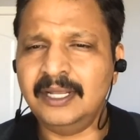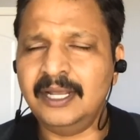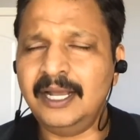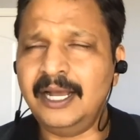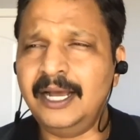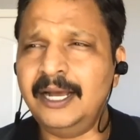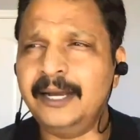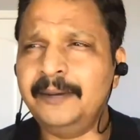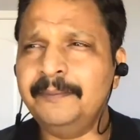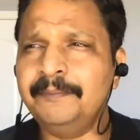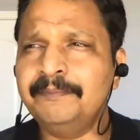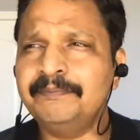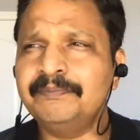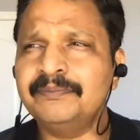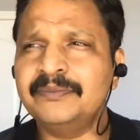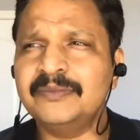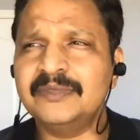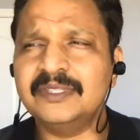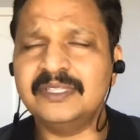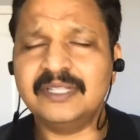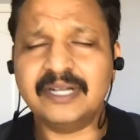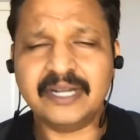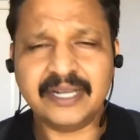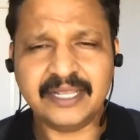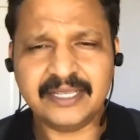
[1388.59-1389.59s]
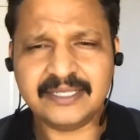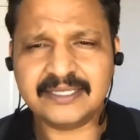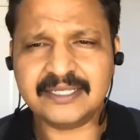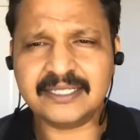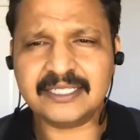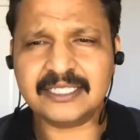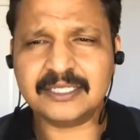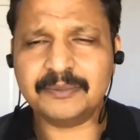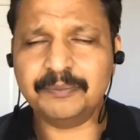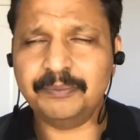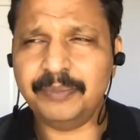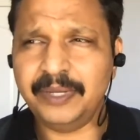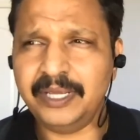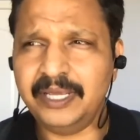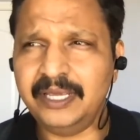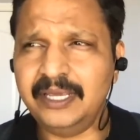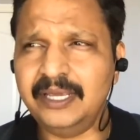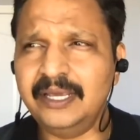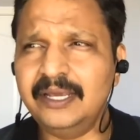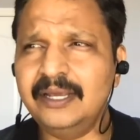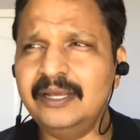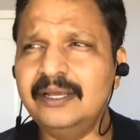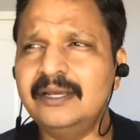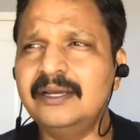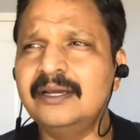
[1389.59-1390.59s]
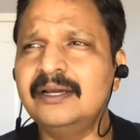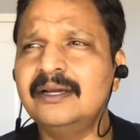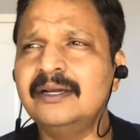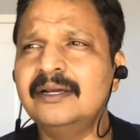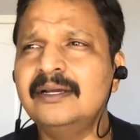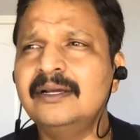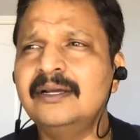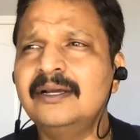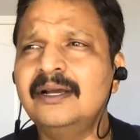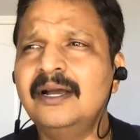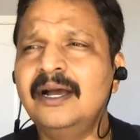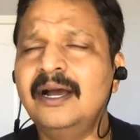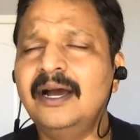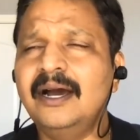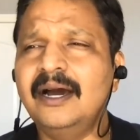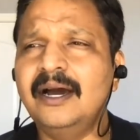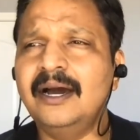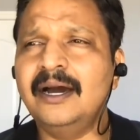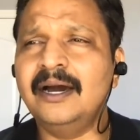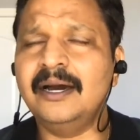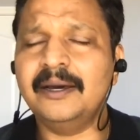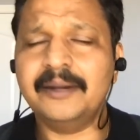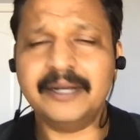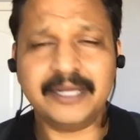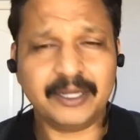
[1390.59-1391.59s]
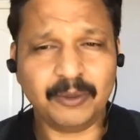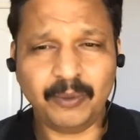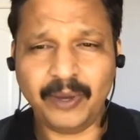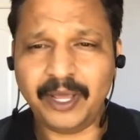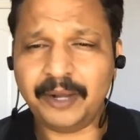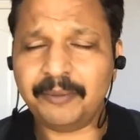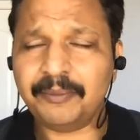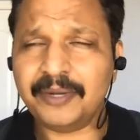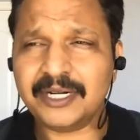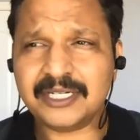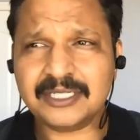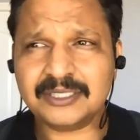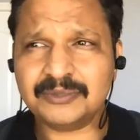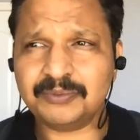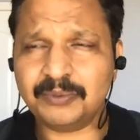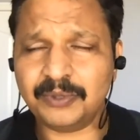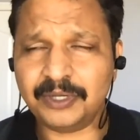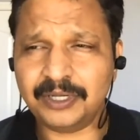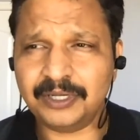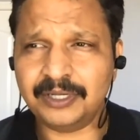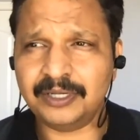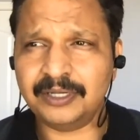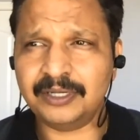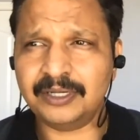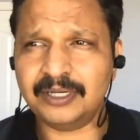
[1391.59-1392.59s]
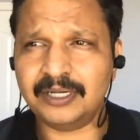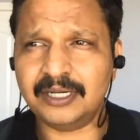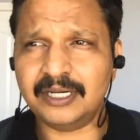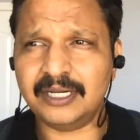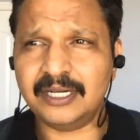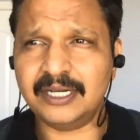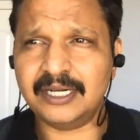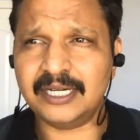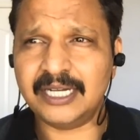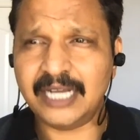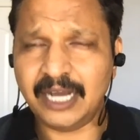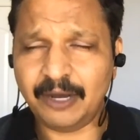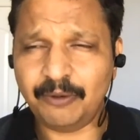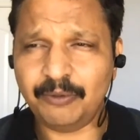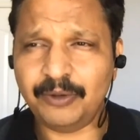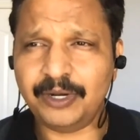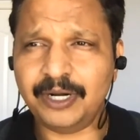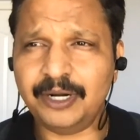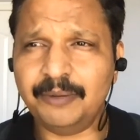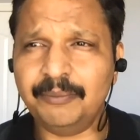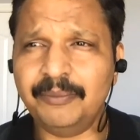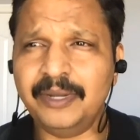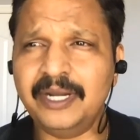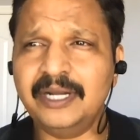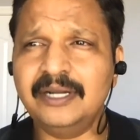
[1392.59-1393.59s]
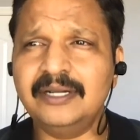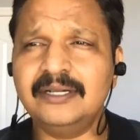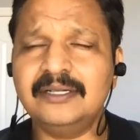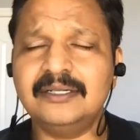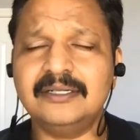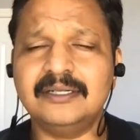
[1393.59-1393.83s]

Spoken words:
The reasons being requirements for government